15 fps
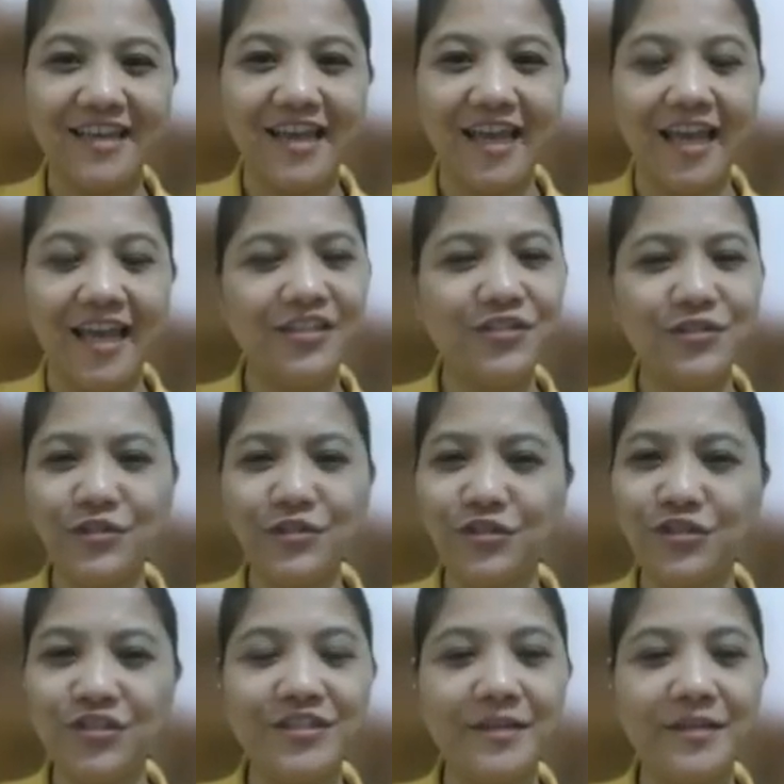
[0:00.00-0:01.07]
It's not
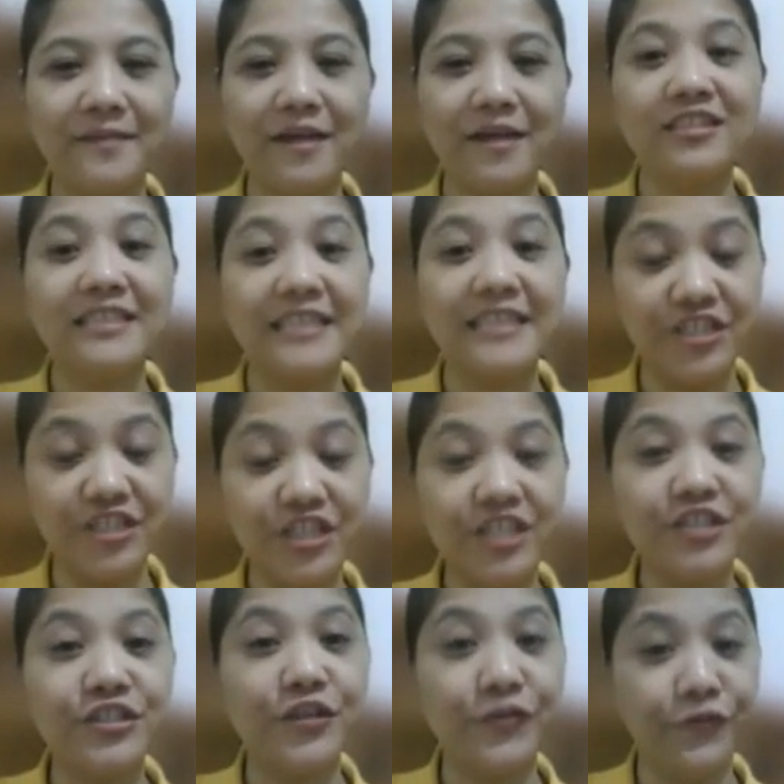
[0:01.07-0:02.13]
just about teaching
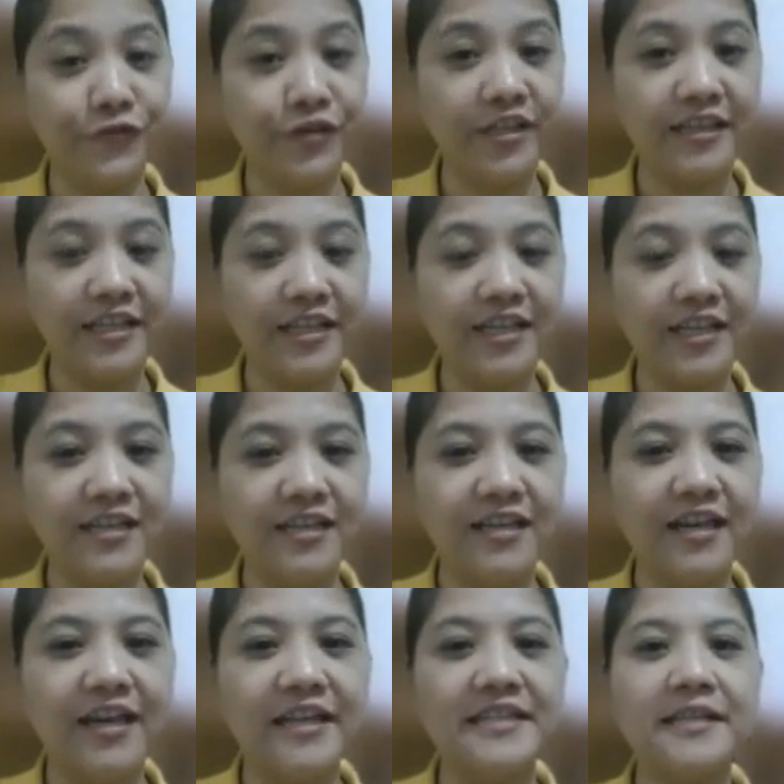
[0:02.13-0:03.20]
differently,
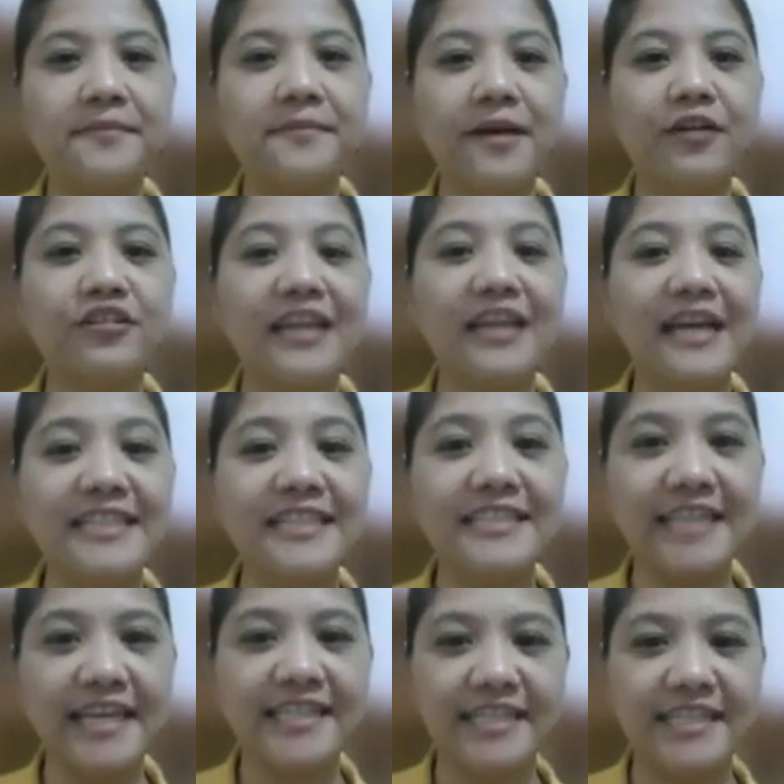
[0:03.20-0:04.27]
it's about
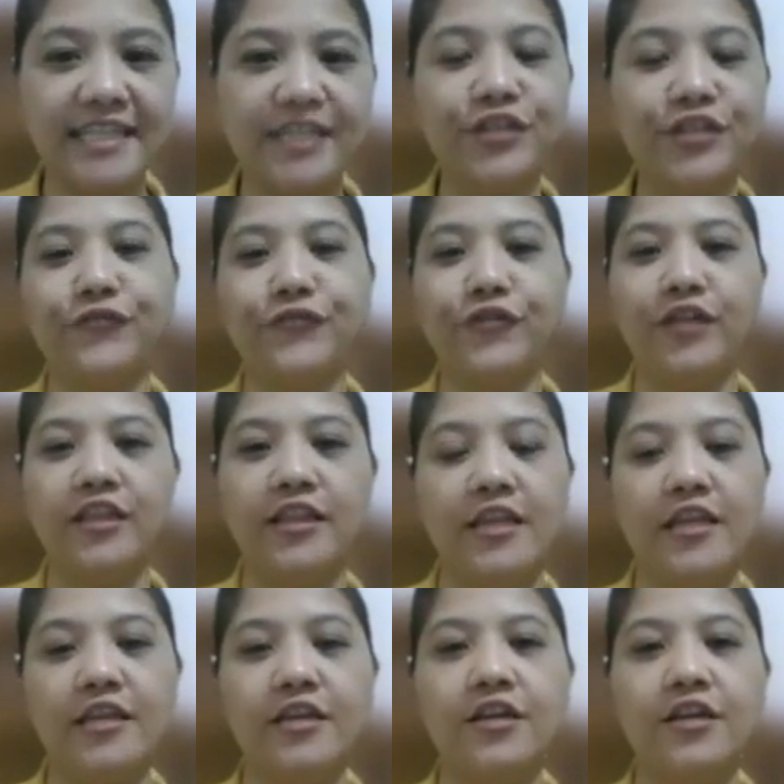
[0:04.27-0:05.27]
assessing differently.